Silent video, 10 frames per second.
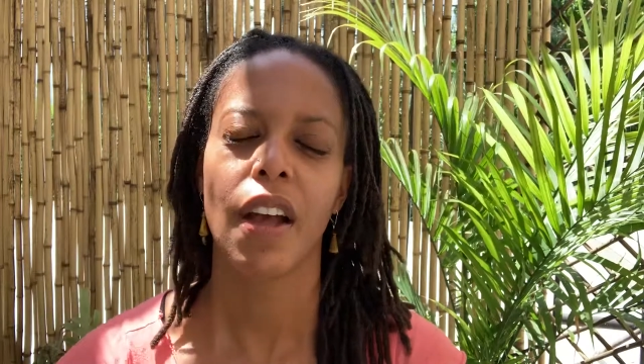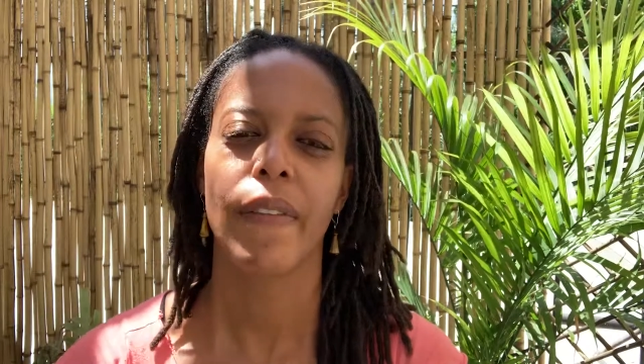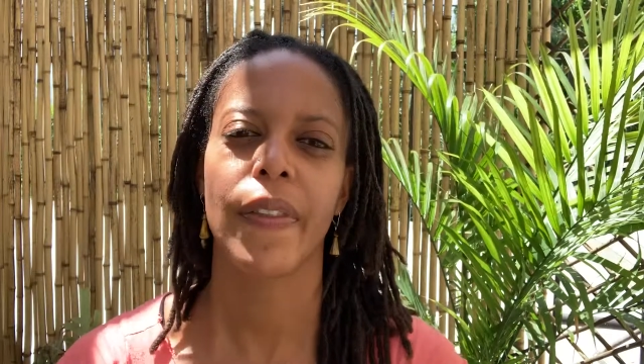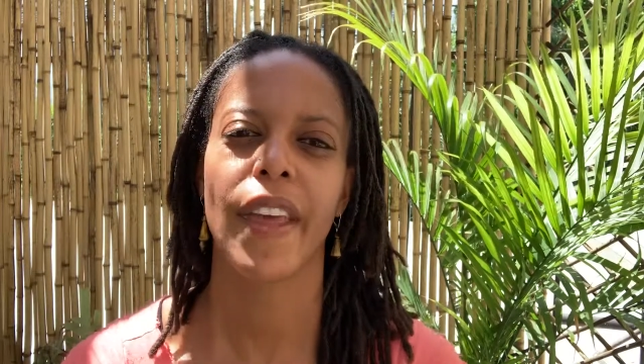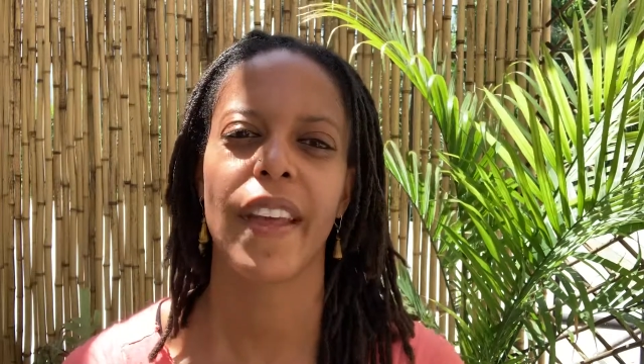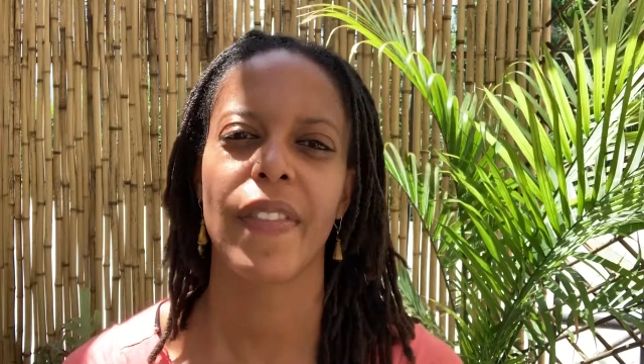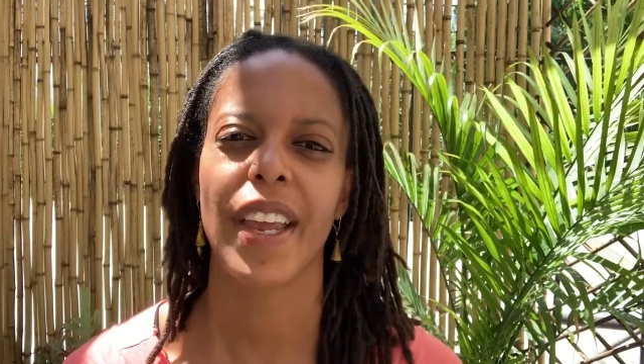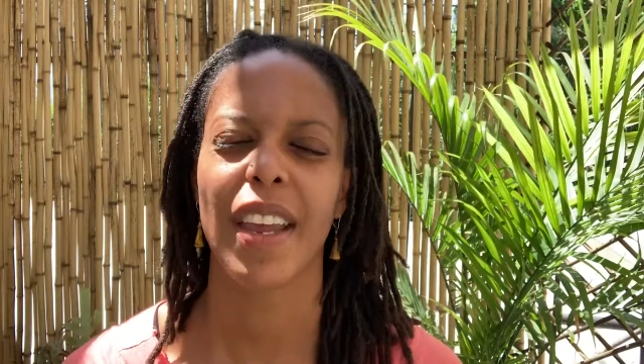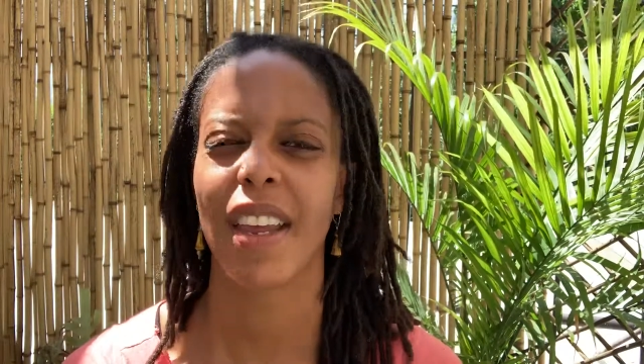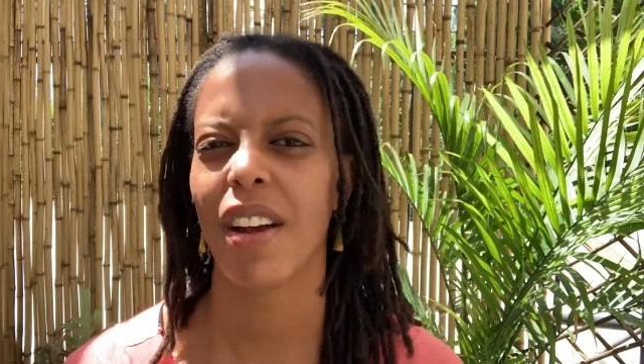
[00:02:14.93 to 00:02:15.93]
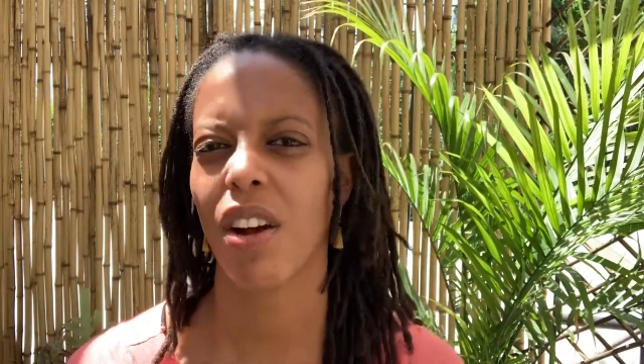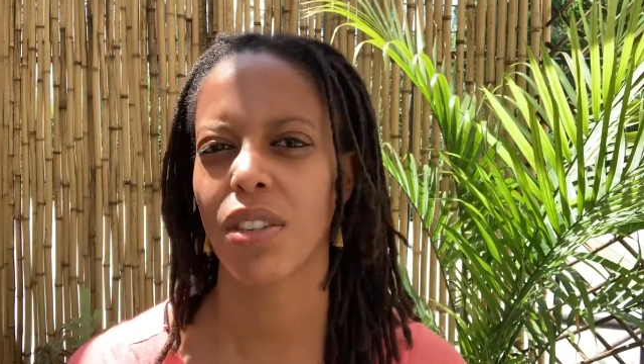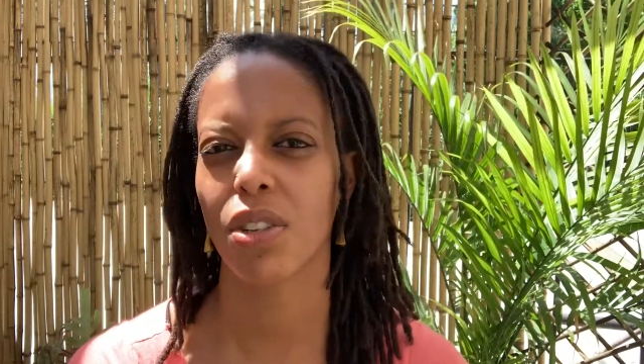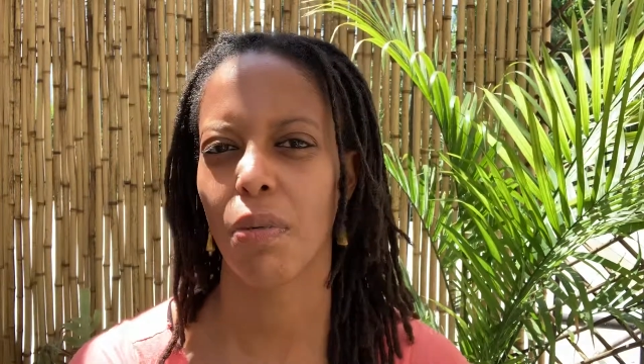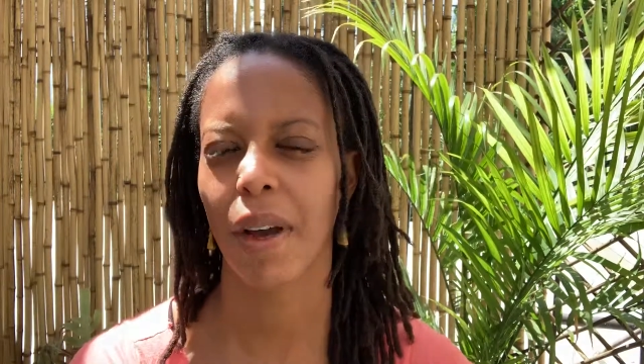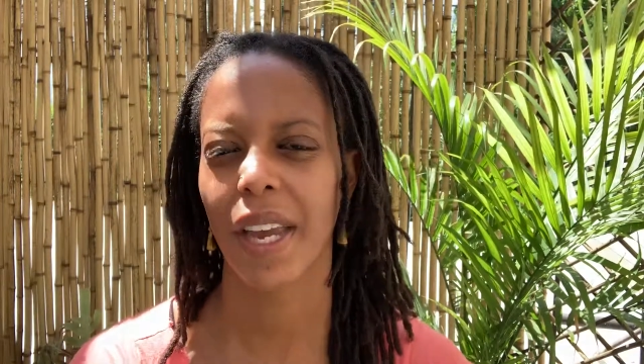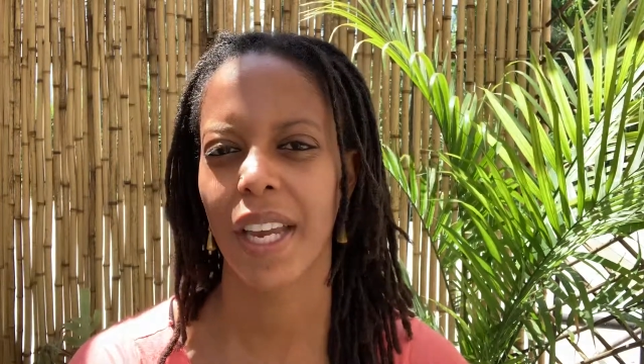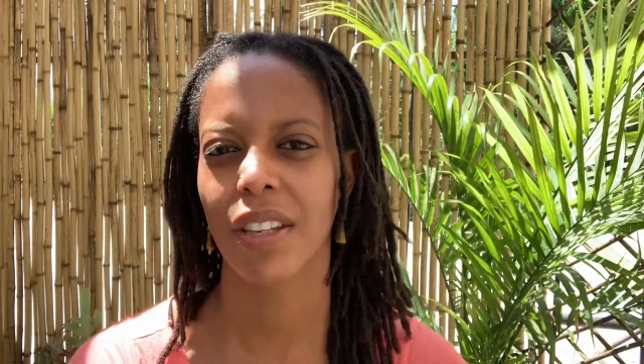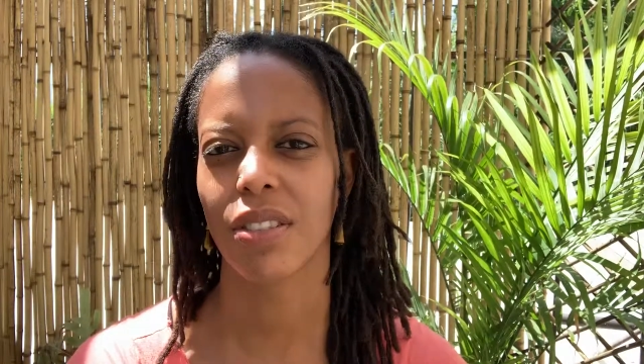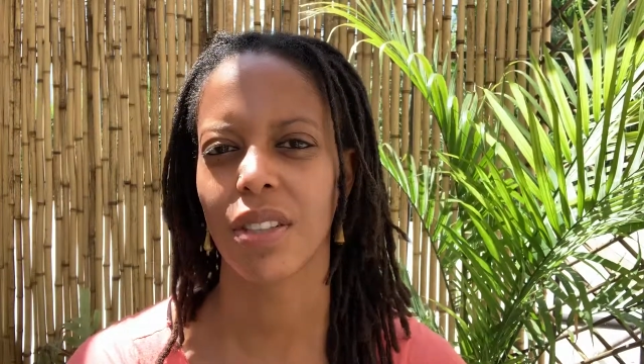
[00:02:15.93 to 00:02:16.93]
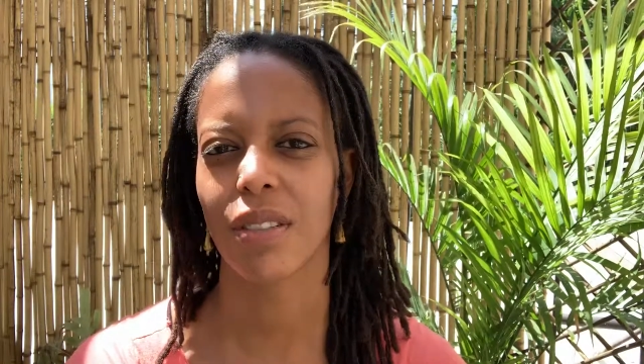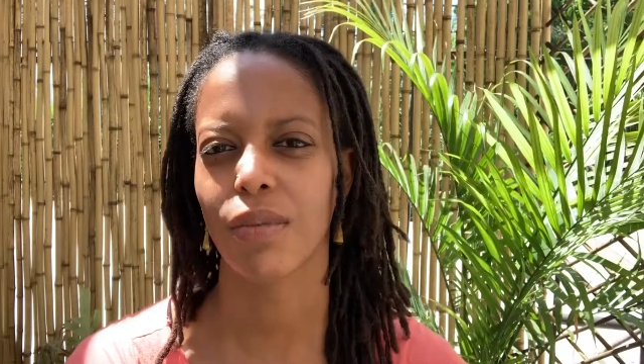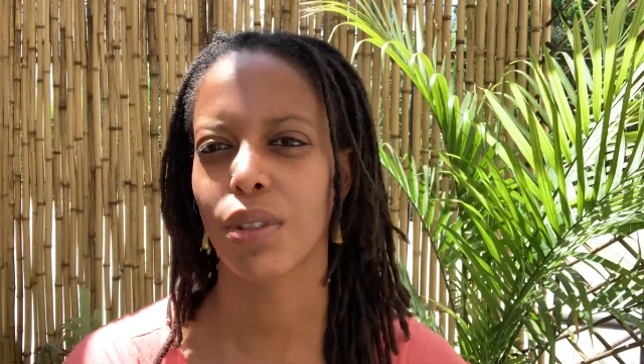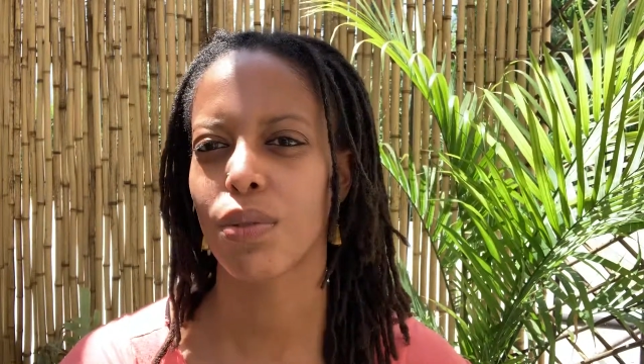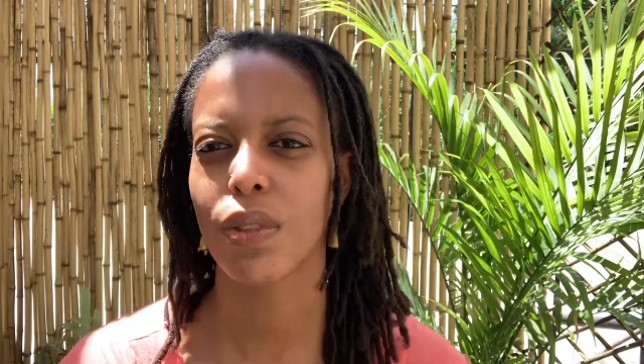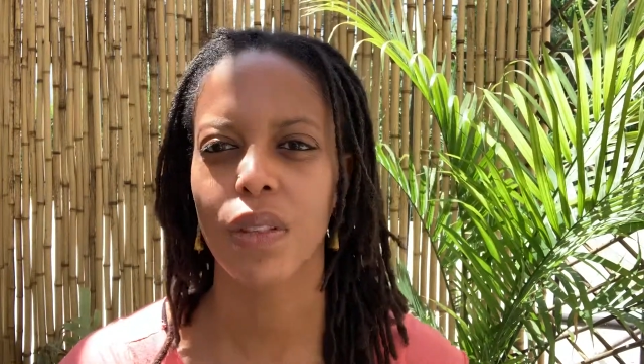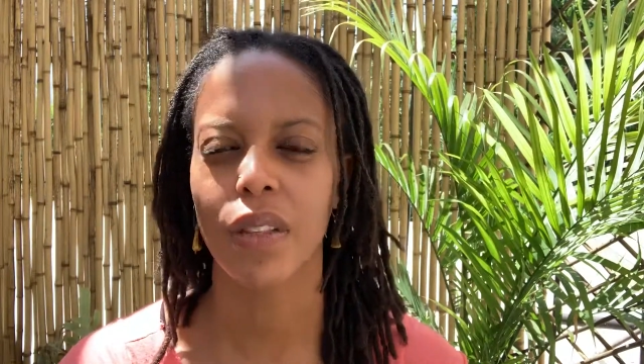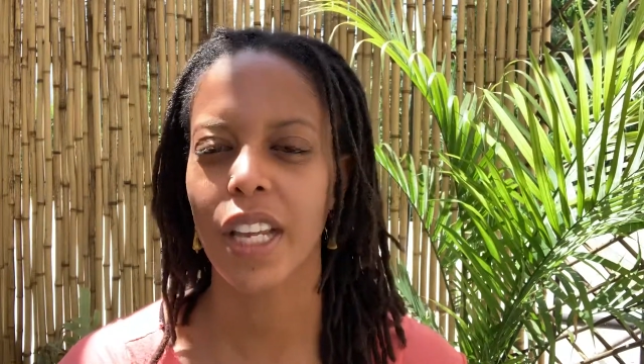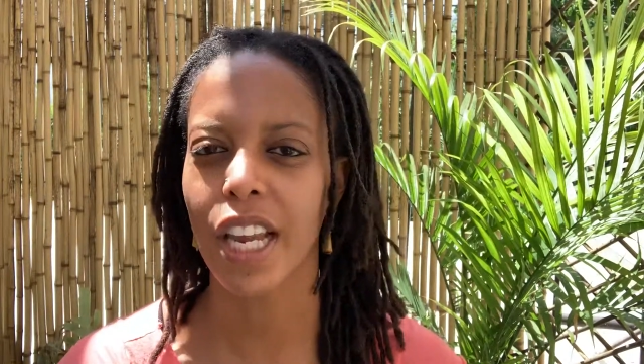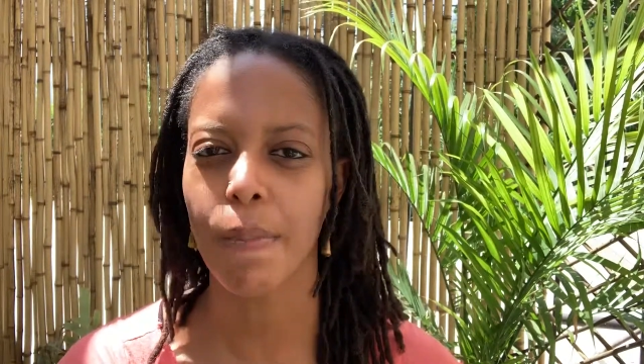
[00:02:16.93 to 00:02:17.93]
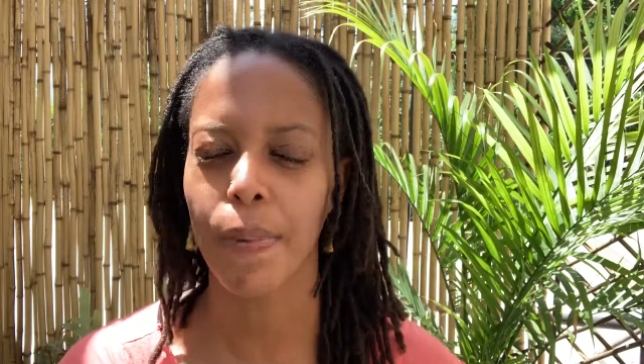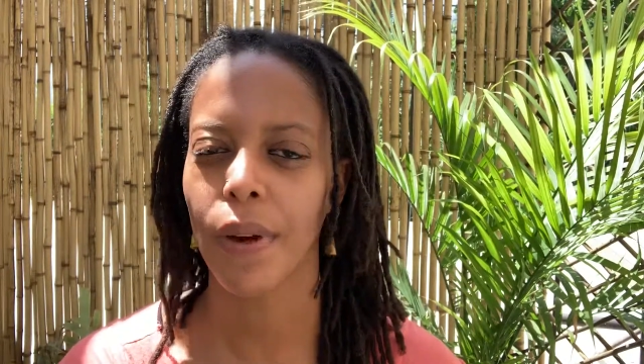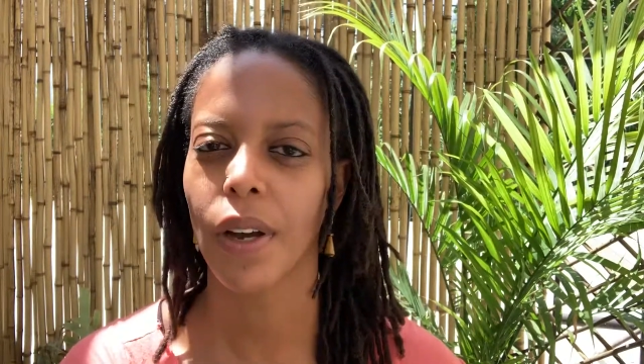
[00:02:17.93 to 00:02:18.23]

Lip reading: Then they also might lose sleep,